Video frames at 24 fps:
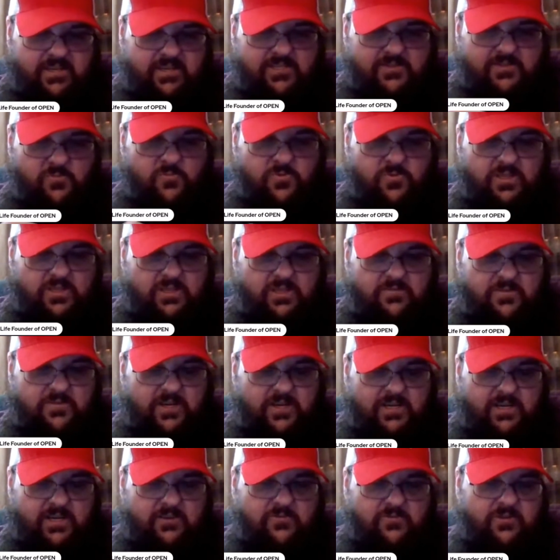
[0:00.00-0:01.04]
and it's really
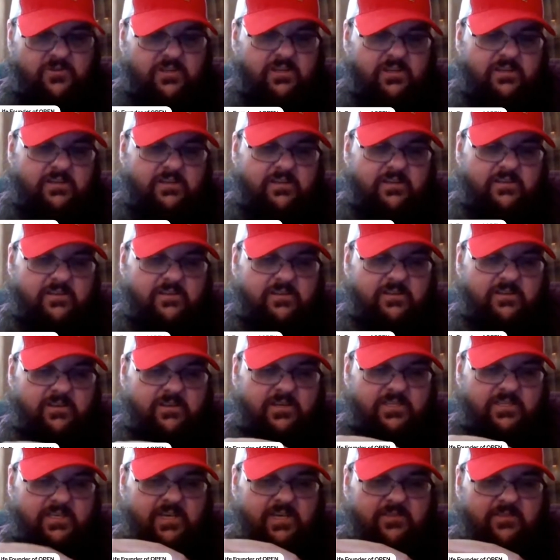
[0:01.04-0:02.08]
fucking annoying
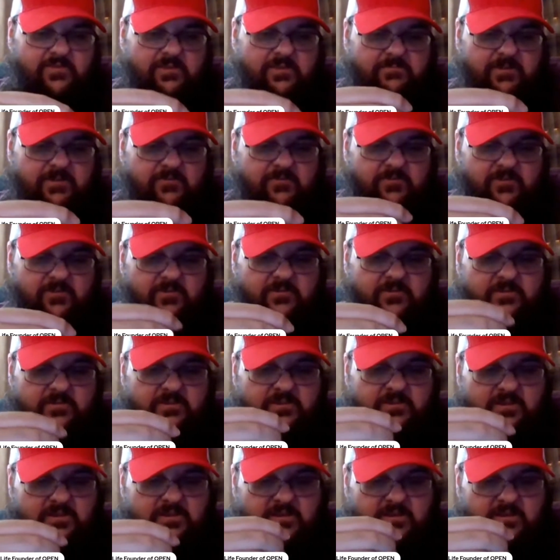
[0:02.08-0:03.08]
because I can't find them anywhere.